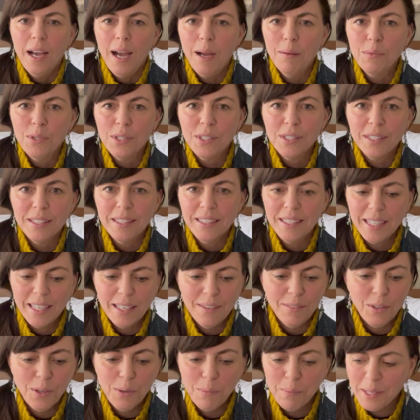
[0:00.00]
just gonna
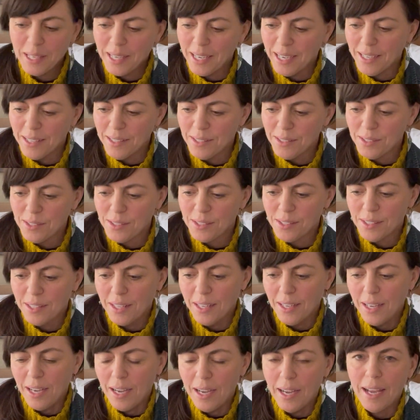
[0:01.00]
give her because
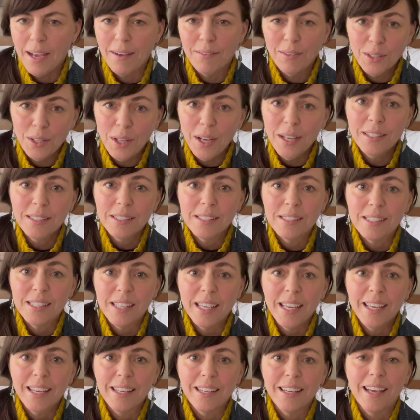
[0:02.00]
I have a lot to
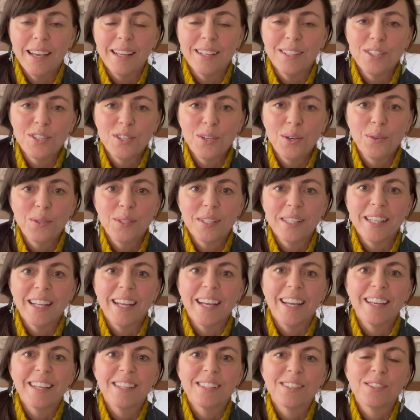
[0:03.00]
say and show
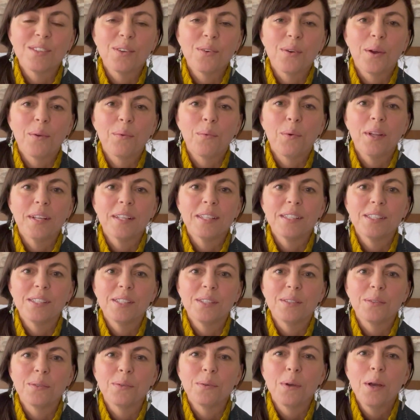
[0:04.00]
today. So I wanted
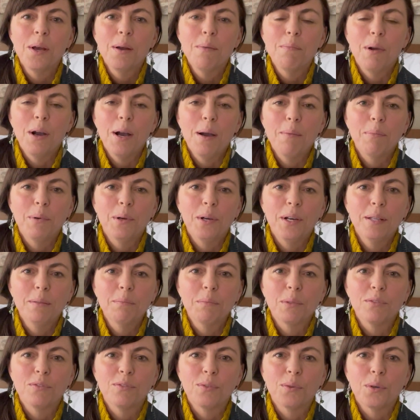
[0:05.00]
to pop on
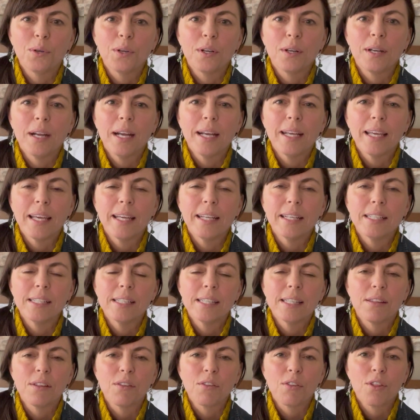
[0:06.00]
before I get
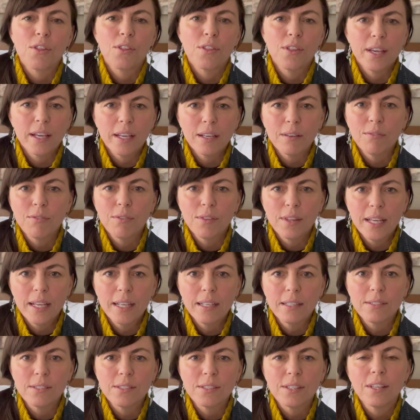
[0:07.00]
into the thick of
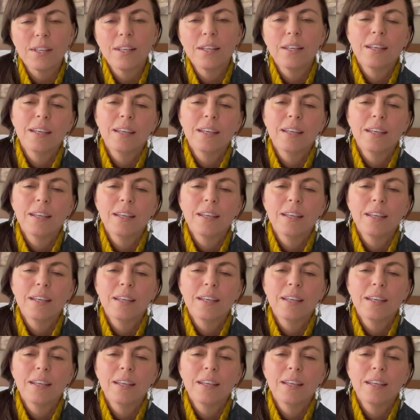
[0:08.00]
things.